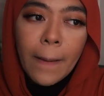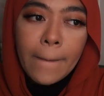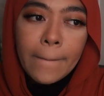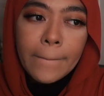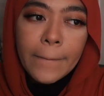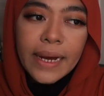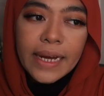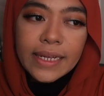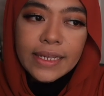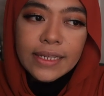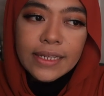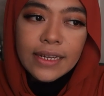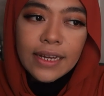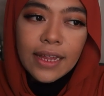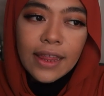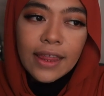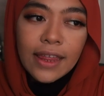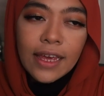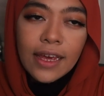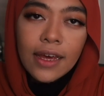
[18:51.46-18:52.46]
But
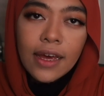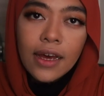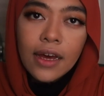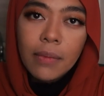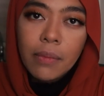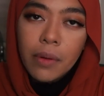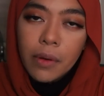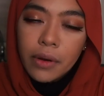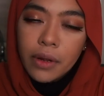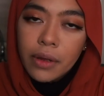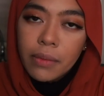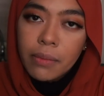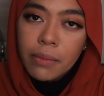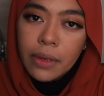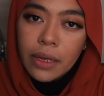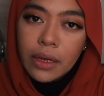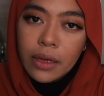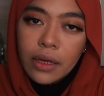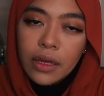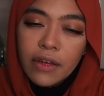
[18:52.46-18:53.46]
thinking about it
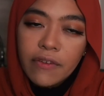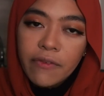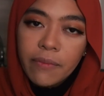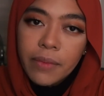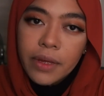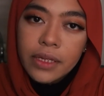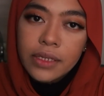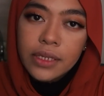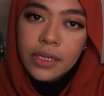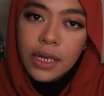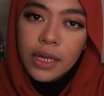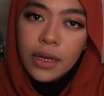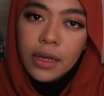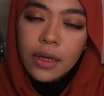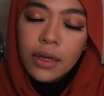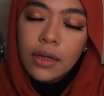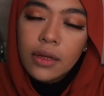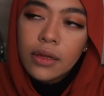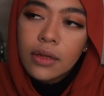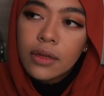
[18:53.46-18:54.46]
give me anxiety.
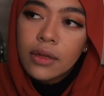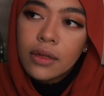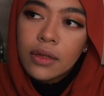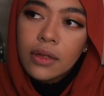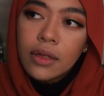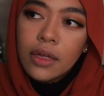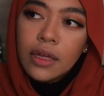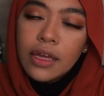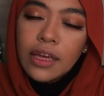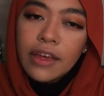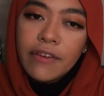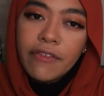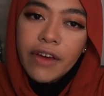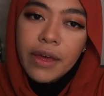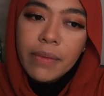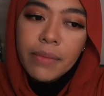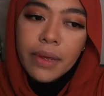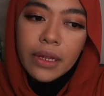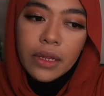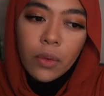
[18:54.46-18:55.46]
If I
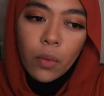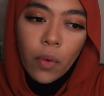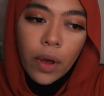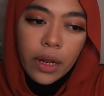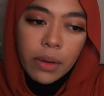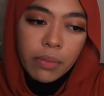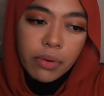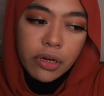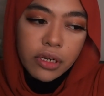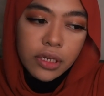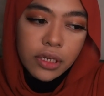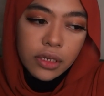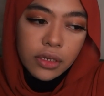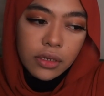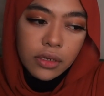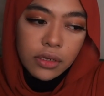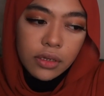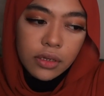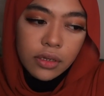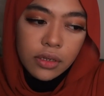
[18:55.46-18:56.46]
meet
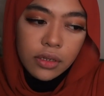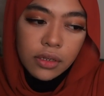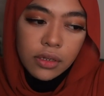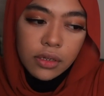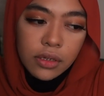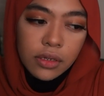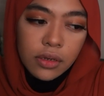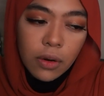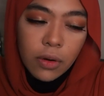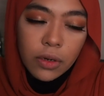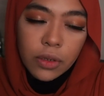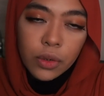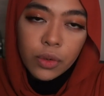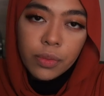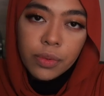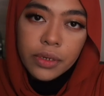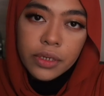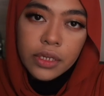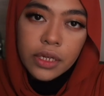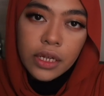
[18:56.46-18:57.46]
1% or
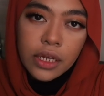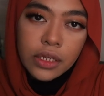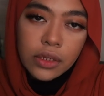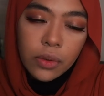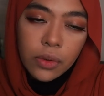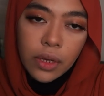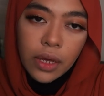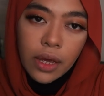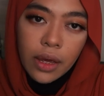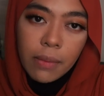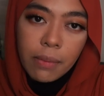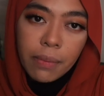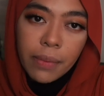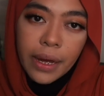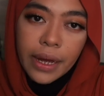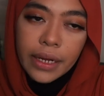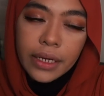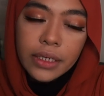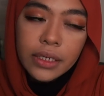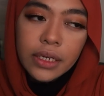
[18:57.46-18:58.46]
2% is okay,
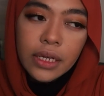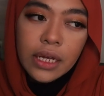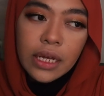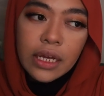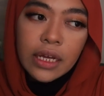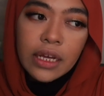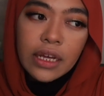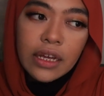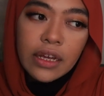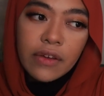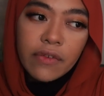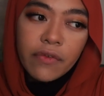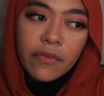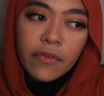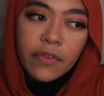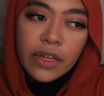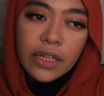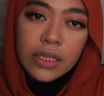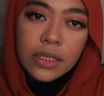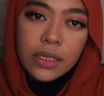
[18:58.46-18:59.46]
but
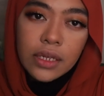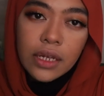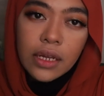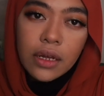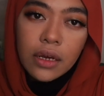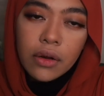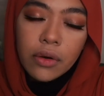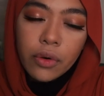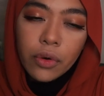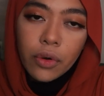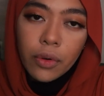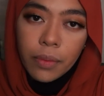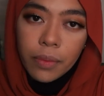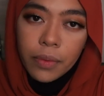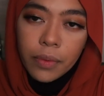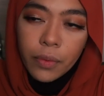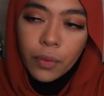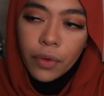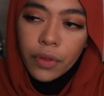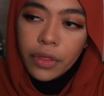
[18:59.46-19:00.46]
if it's in a group
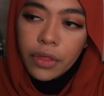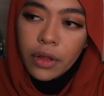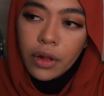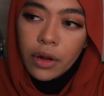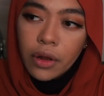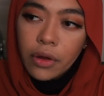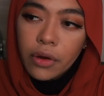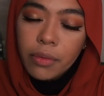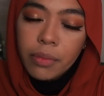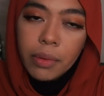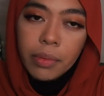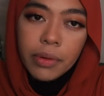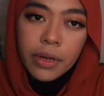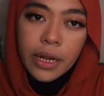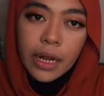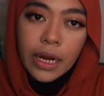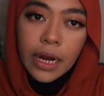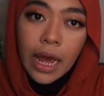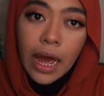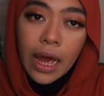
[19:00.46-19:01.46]
with a lot of people
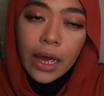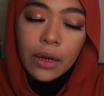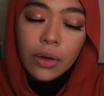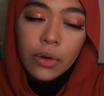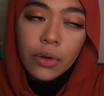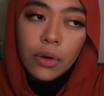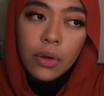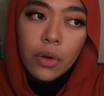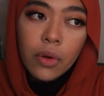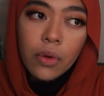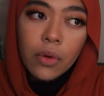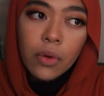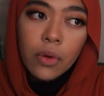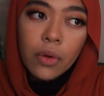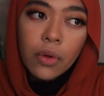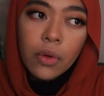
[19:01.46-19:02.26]
that I don't know,